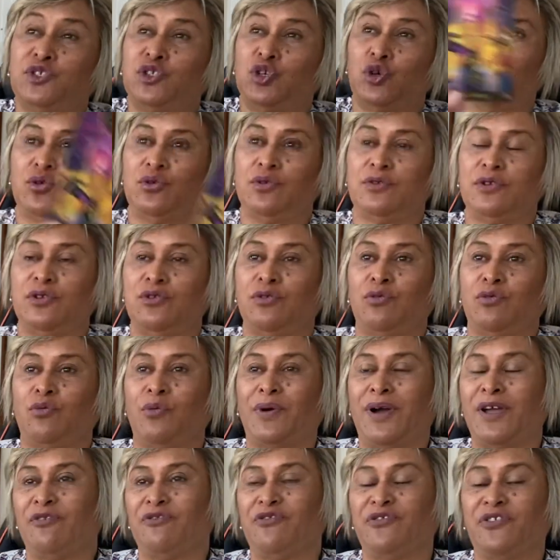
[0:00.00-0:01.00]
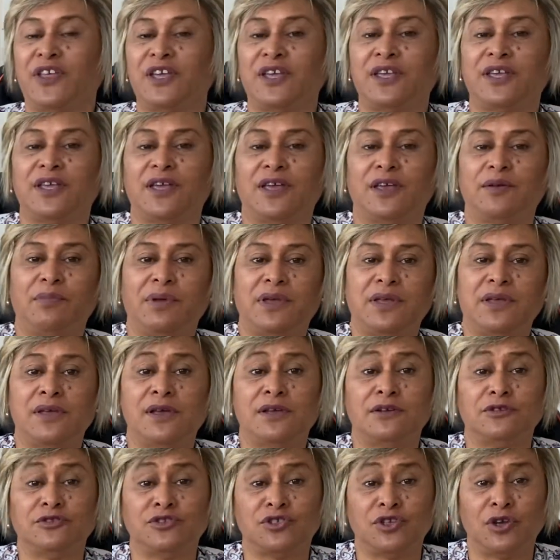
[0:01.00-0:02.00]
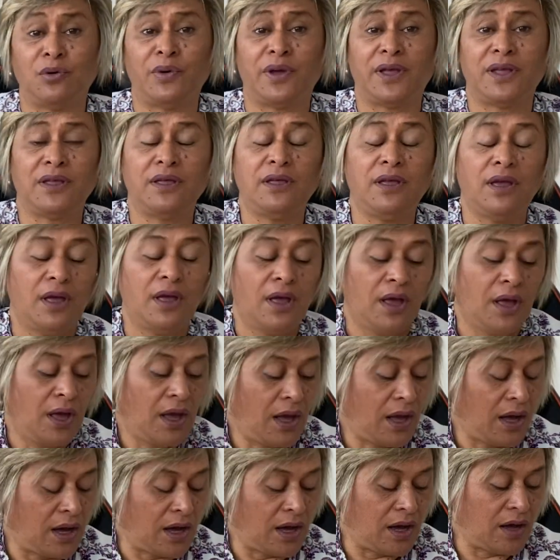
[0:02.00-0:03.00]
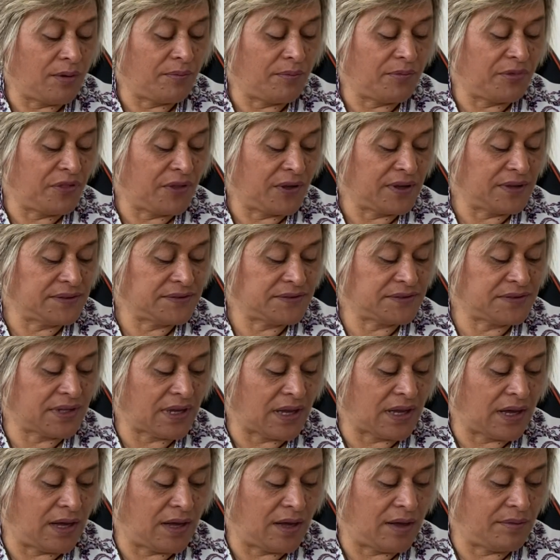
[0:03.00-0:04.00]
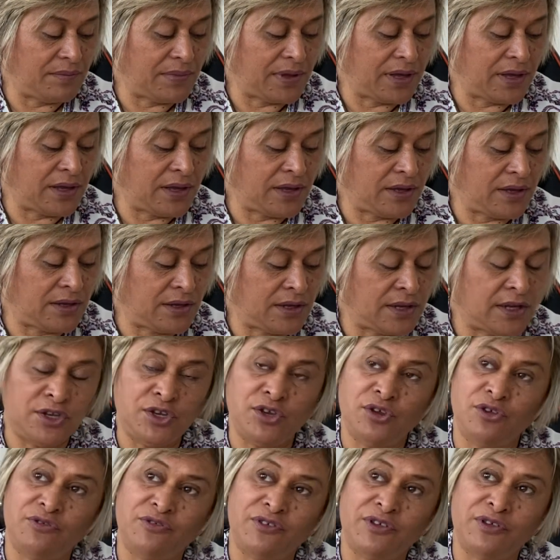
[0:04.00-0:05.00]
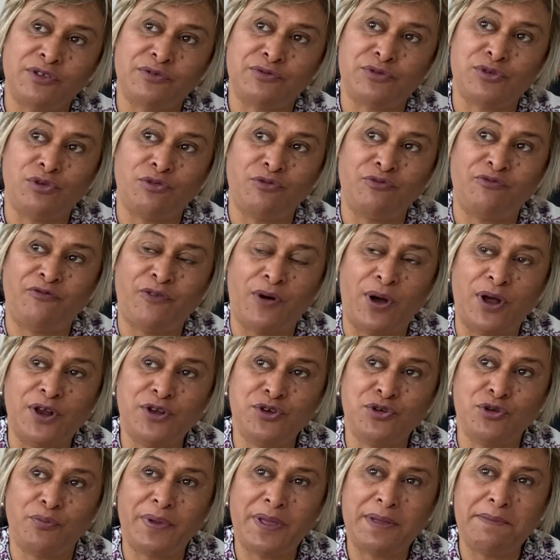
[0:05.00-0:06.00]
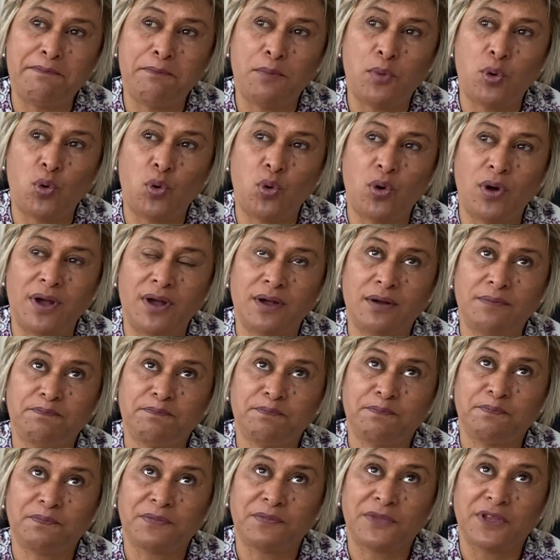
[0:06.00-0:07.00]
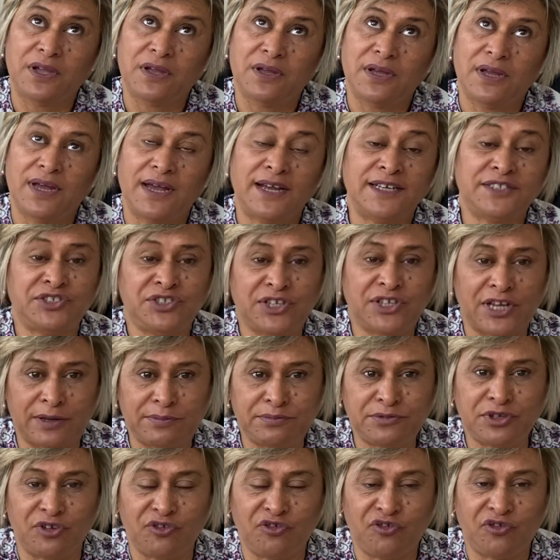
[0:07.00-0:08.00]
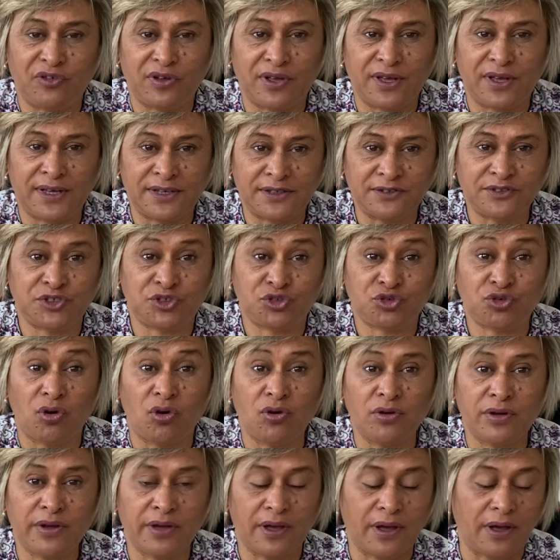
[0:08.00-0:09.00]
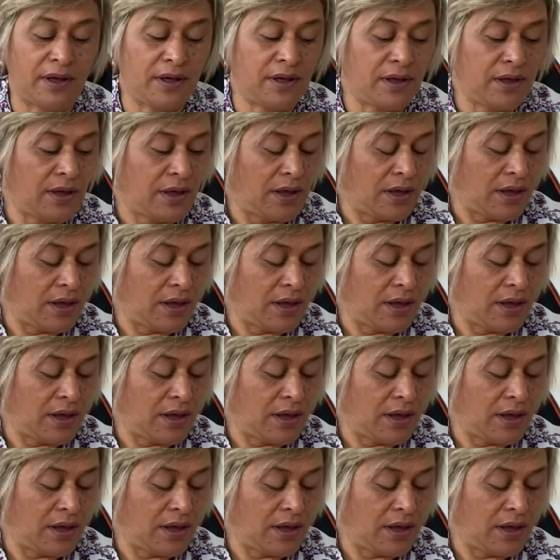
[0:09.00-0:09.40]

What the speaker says: your way of thinking, being, doing things, and you'll find you'll be more adaptive and stronger,